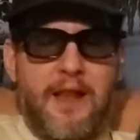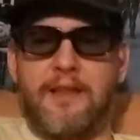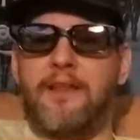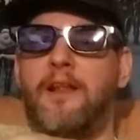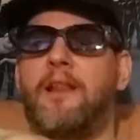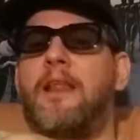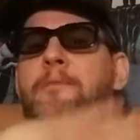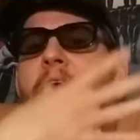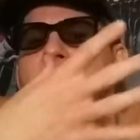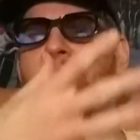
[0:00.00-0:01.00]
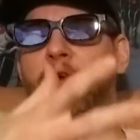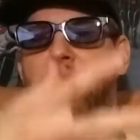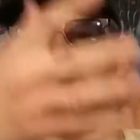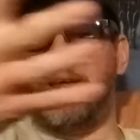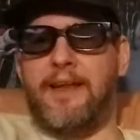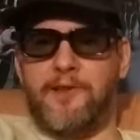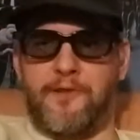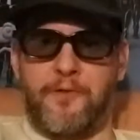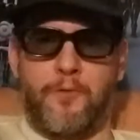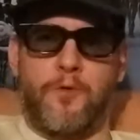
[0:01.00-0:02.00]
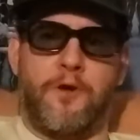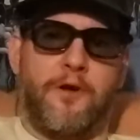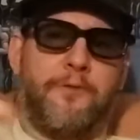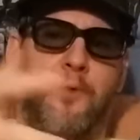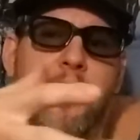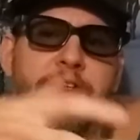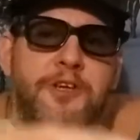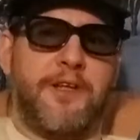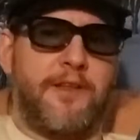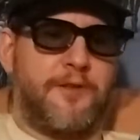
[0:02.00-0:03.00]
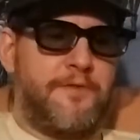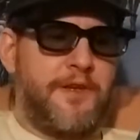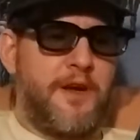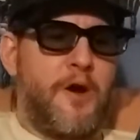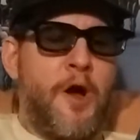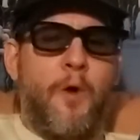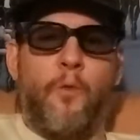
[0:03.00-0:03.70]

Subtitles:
let me ask all the ladies of the world watching this video,